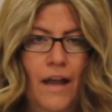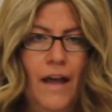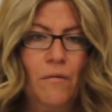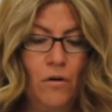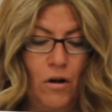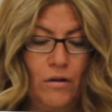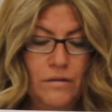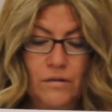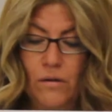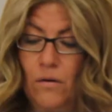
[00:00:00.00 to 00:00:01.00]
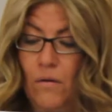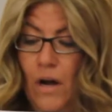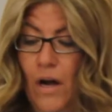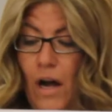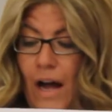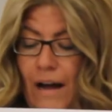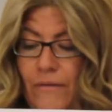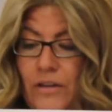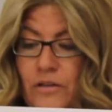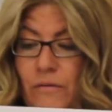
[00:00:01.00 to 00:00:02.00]
and we're also
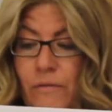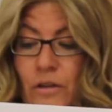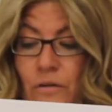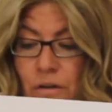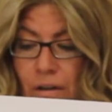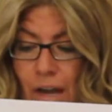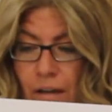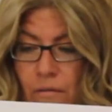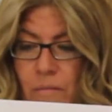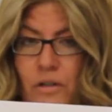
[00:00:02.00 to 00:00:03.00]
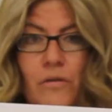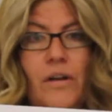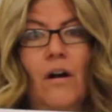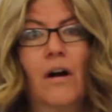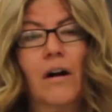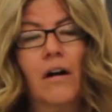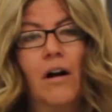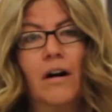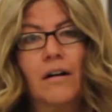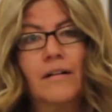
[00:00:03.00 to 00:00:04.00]
having to use our calorimetry,
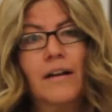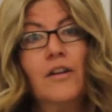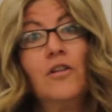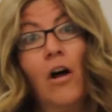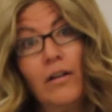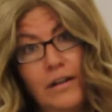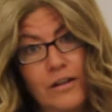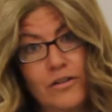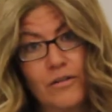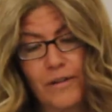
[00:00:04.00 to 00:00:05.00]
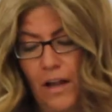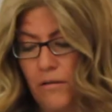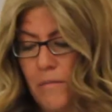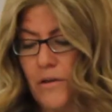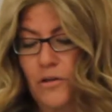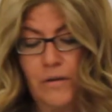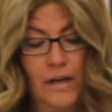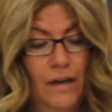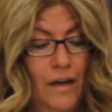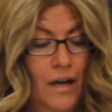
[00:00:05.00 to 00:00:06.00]
our knowledge of
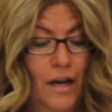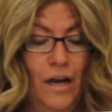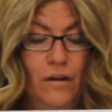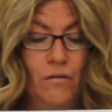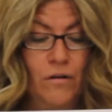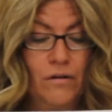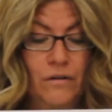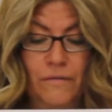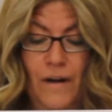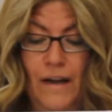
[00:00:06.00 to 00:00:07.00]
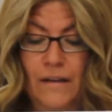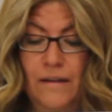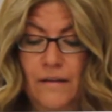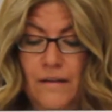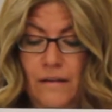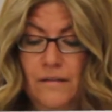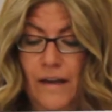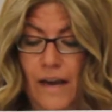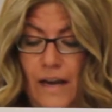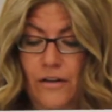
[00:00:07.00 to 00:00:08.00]
calorimetry, in order to find the delta
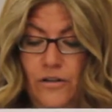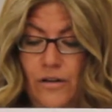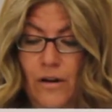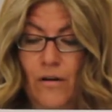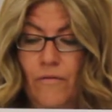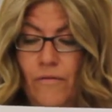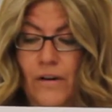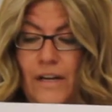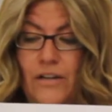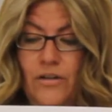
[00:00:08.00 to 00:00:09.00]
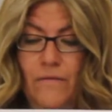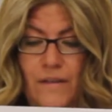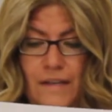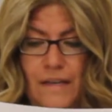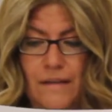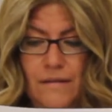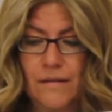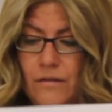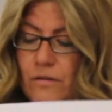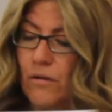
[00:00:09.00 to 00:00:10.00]
H for each of these.
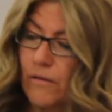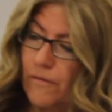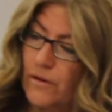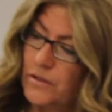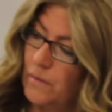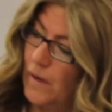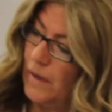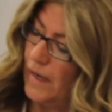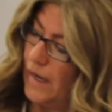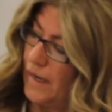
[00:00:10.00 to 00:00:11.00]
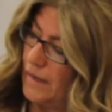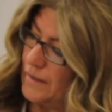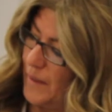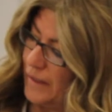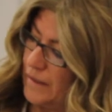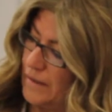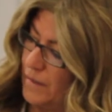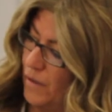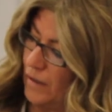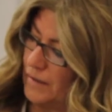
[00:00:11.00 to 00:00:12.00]
So the first one is
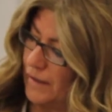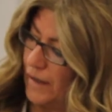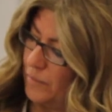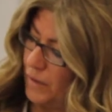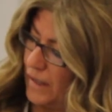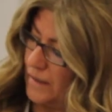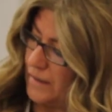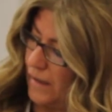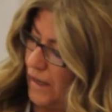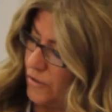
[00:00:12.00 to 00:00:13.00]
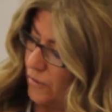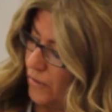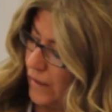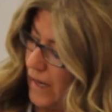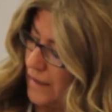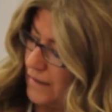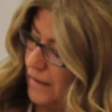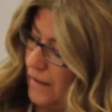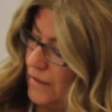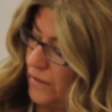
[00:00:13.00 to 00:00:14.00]
magnesium oxide plus hydrochloric
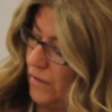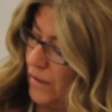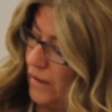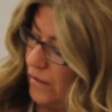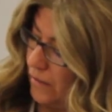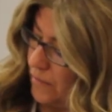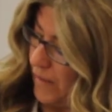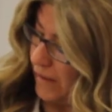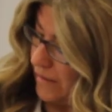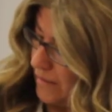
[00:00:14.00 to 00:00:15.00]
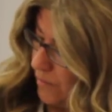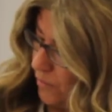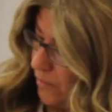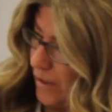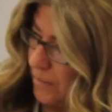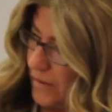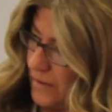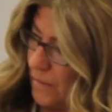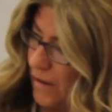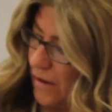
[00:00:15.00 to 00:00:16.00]
acid is going to yield magnesium chloride
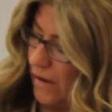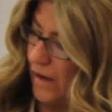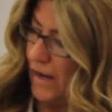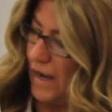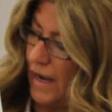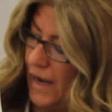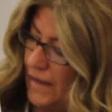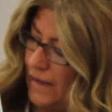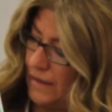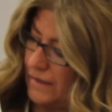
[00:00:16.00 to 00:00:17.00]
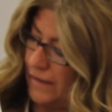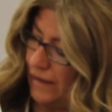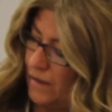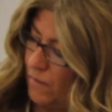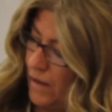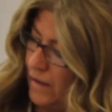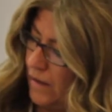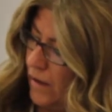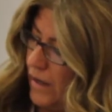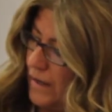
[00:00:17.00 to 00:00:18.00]
plus water. And then the second
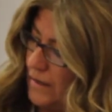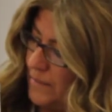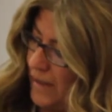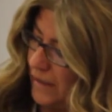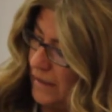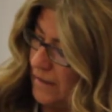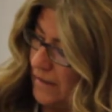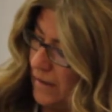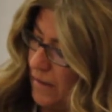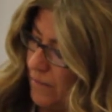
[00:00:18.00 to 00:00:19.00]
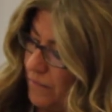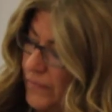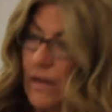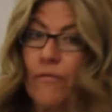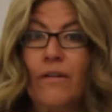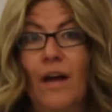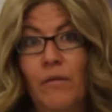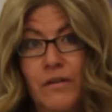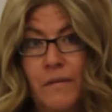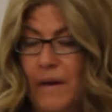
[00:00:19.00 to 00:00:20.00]
one is magnesium, for that
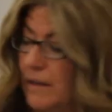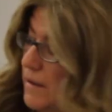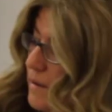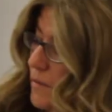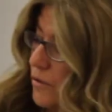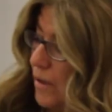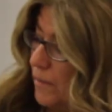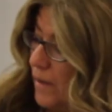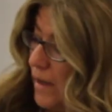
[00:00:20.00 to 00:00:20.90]
we use a magnesium strip,